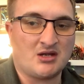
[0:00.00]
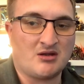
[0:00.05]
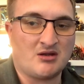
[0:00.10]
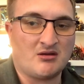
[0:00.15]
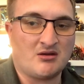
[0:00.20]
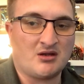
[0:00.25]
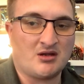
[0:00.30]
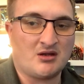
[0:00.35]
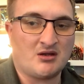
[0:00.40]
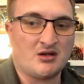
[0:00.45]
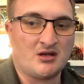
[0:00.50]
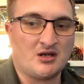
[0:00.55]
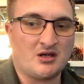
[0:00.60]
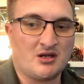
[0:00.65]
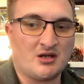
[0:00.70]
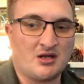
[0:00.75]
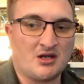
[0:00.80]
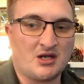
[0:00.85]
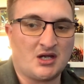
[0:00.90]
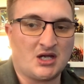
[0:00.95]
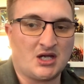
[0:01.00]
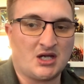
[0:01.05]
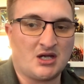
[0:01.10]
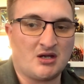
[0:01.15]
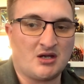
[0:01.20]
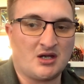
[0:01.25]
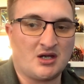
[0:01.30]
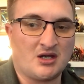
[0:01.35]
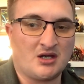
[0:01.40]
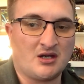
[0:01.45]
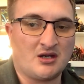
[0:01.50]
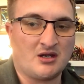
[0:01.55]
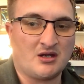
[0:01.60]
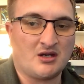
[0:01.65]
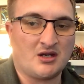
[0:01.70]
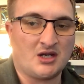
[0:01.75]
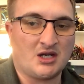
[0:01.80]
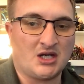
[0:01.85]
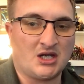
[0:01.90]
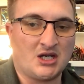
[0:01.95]
The city is part of the City of
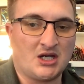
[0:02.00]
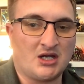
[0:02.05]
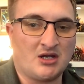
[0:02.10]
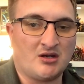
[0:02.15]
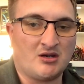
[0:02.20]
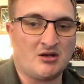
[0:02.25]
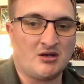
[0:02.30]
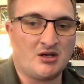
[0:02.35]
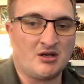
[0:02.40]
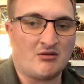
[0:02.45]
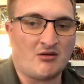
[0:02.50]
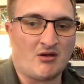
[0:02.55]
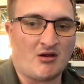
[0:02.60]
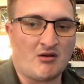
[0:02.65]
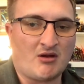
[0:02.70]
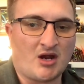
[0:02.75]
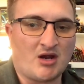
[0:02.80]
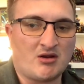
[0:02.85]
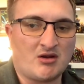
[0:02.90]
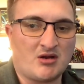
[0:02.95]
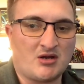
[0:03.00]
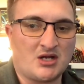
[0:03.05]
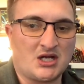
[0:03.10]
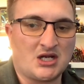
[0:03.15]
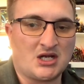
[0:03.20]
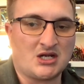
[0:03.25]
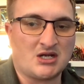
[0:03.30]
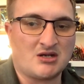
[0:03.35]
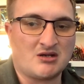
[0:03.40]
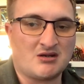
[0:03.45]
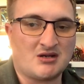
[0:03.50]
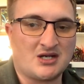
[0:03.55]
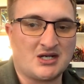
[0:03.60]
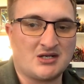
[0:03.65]
Cape Town Metropolitan Municipality.